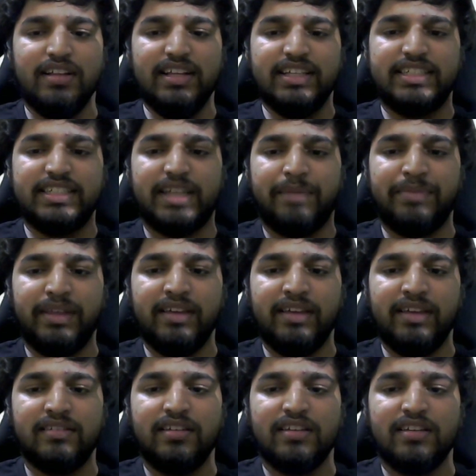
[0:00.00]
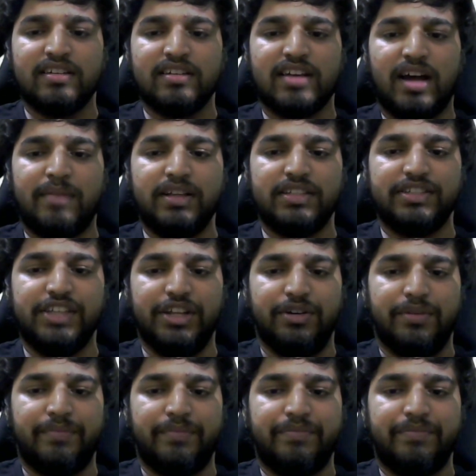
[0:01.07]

something, comma 0.